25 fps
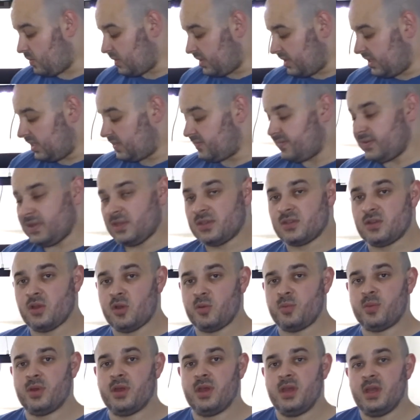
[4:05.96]
while this fills
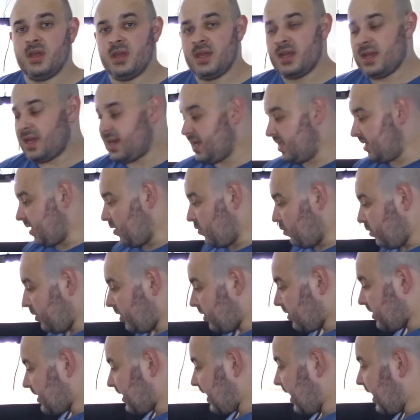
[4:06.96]
up, and then
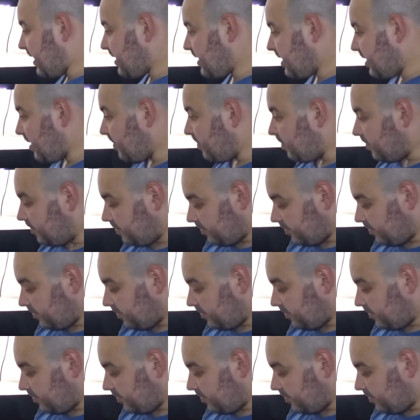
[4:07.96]
we're on to catching them.